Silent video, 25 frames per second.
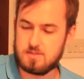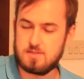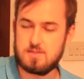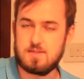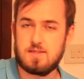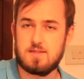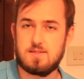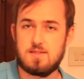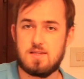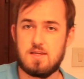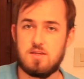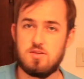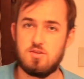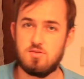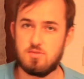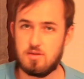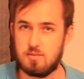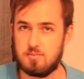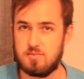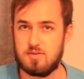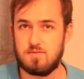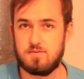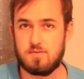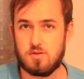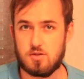to send you
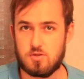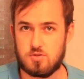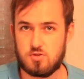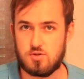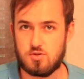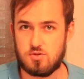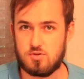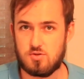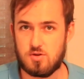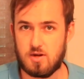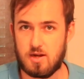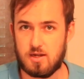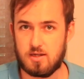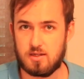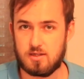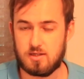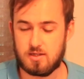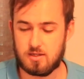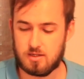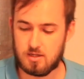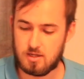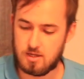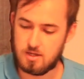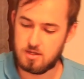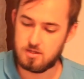up the virtue track.
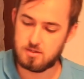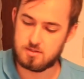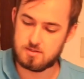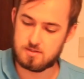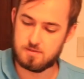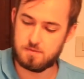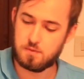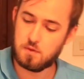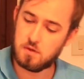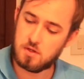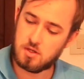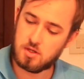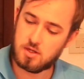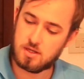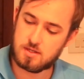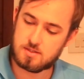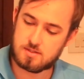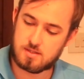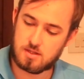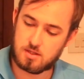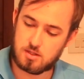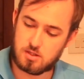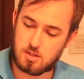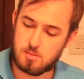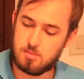Because if you can get
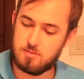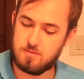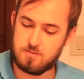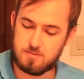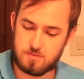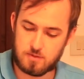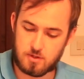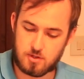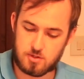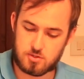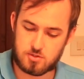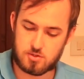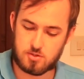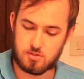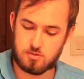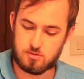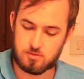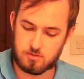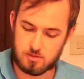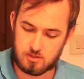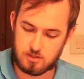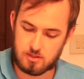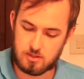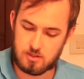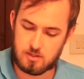to the top of
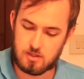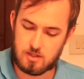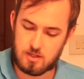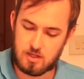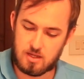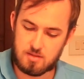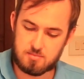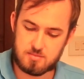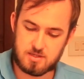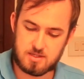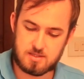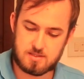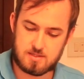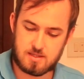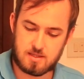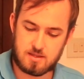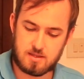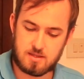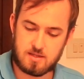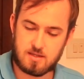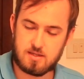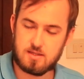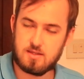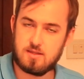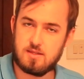virtue, it means
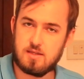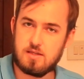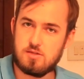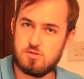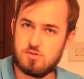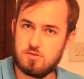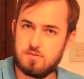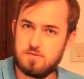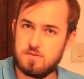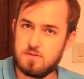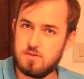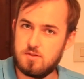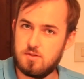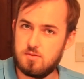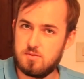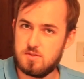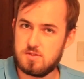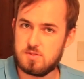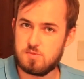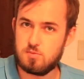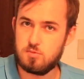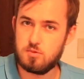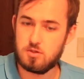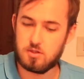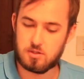that the cathedral for you
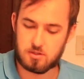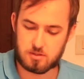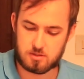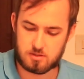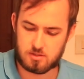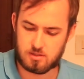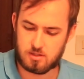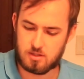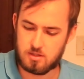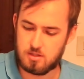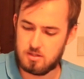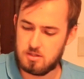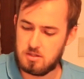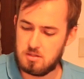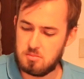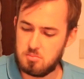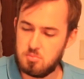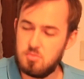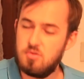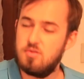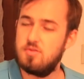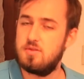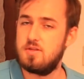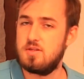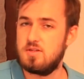is worth
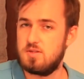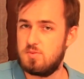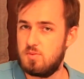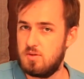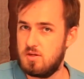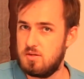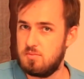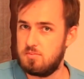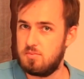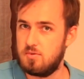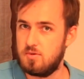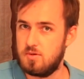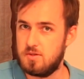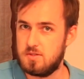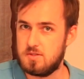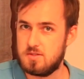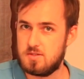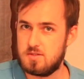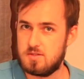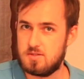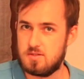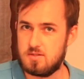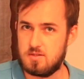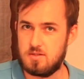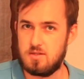more than 20
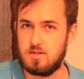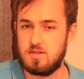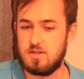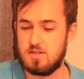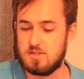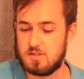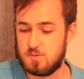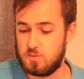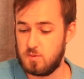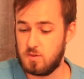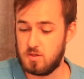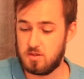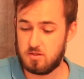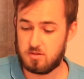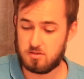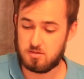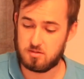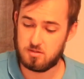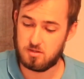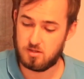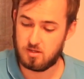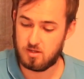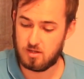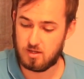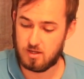points. It's
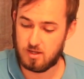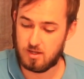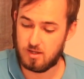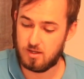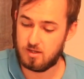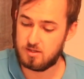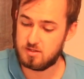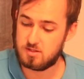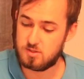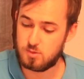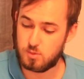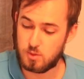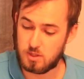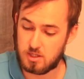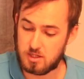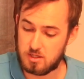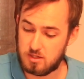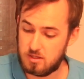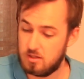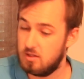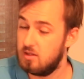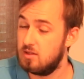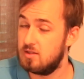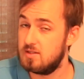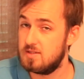worth
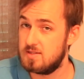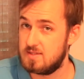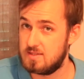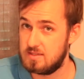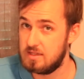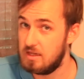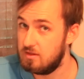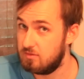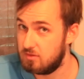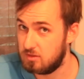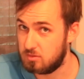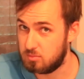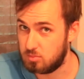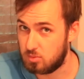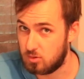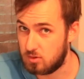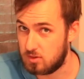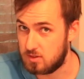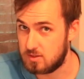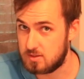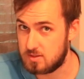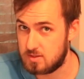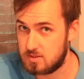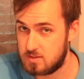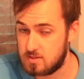27
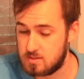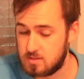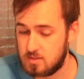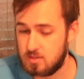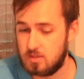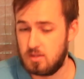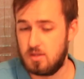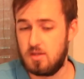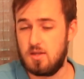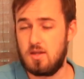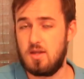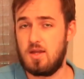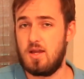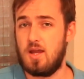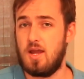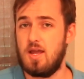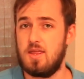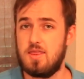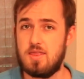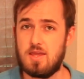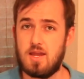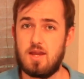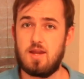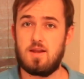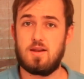points.
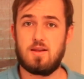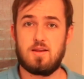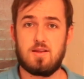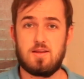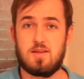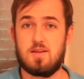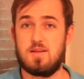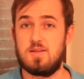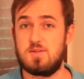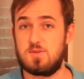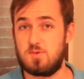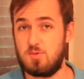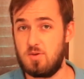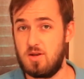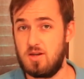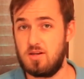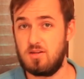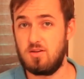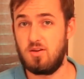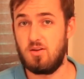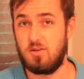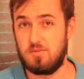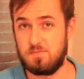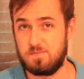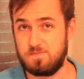And that is quite a
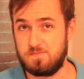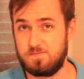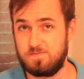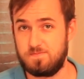lot.